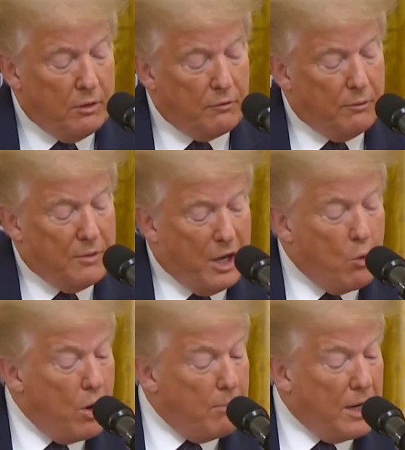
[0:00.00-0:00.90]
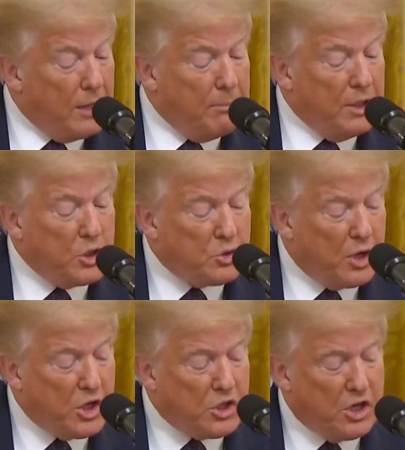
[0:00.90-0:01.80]
From day one, my
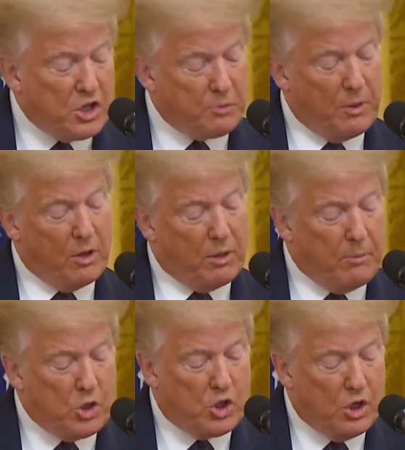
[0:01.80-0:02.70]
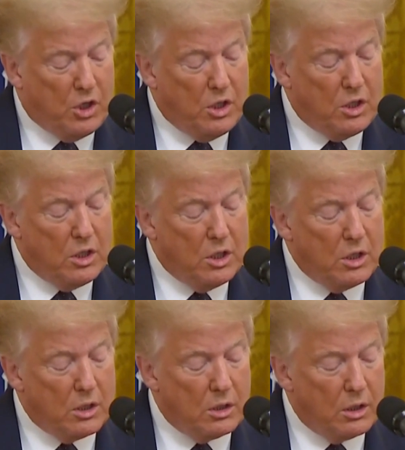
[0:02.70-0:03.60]
administration has been on a mission
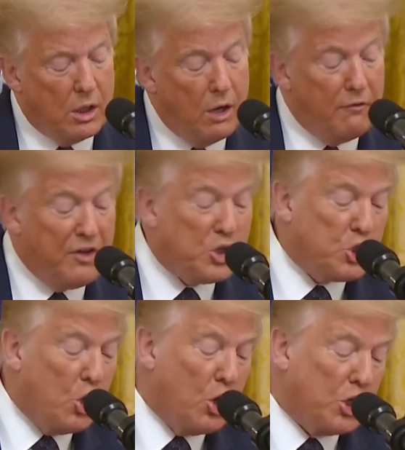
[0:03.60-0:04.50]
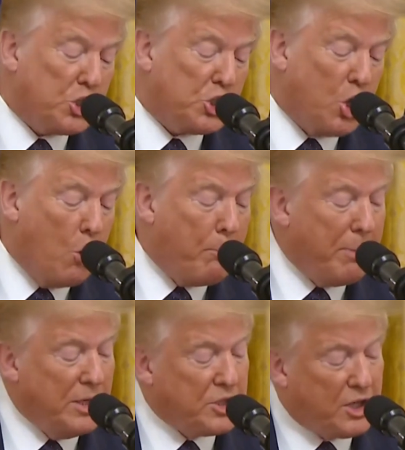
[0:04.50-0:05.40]
of historic scope
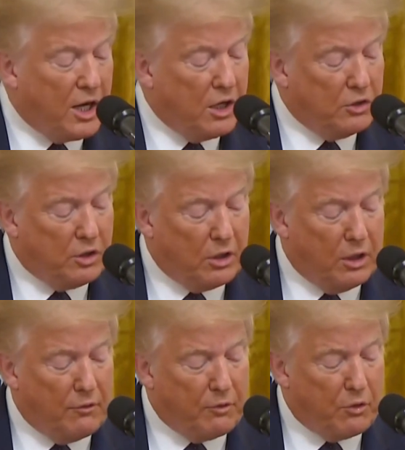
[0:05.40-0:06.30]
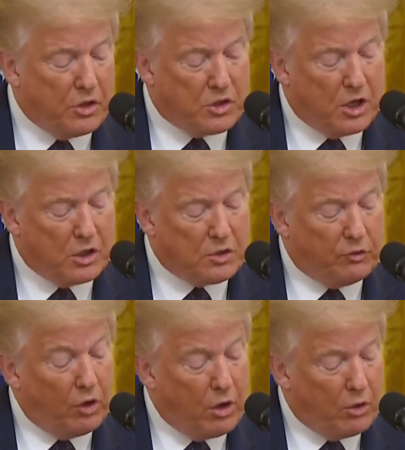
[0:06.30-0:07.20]
and scale to deliver results
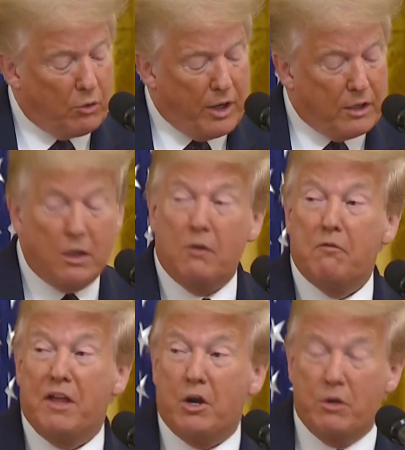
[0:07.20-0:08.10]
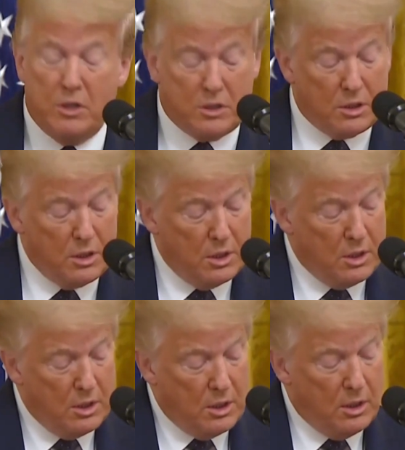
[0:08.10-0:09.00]
for our great veterans.
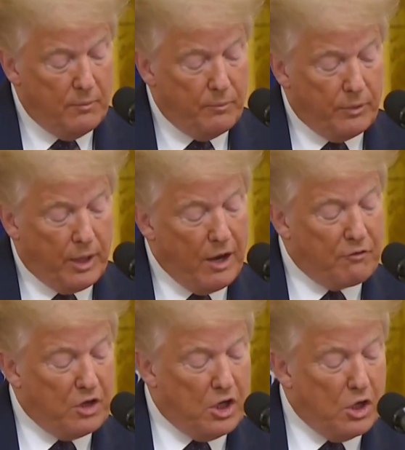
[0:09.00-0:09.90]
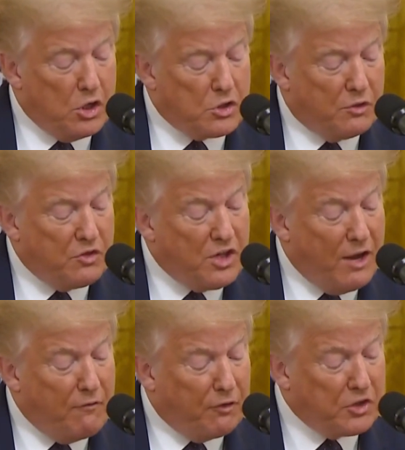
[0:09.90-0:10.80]
After years of
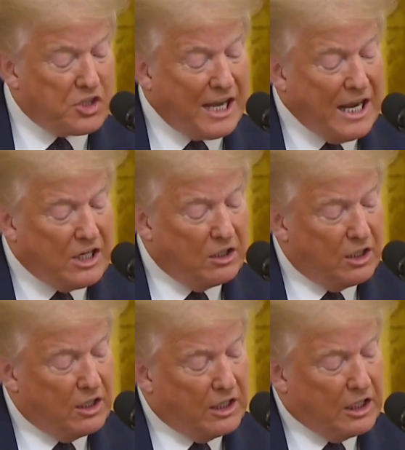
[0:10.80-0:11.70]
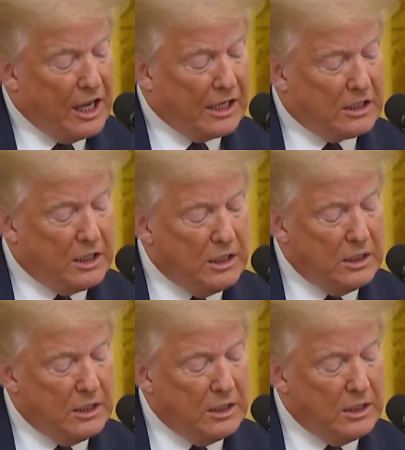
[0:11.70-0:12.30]
shameful scandal and neglect